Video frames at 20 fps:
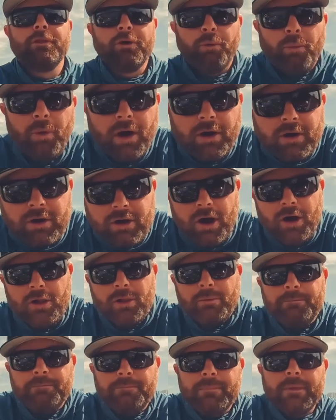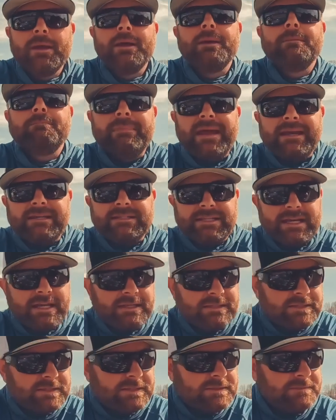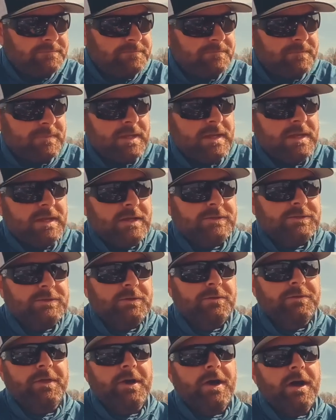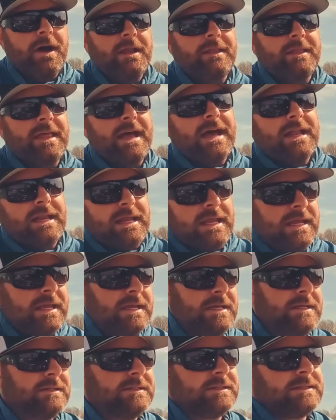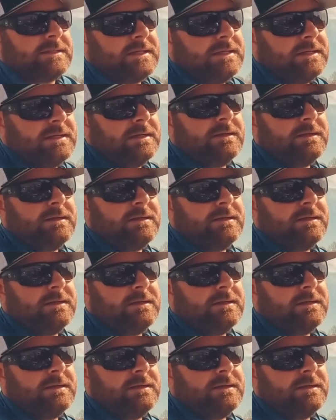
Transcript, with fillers: the water column. Make sense? So that that is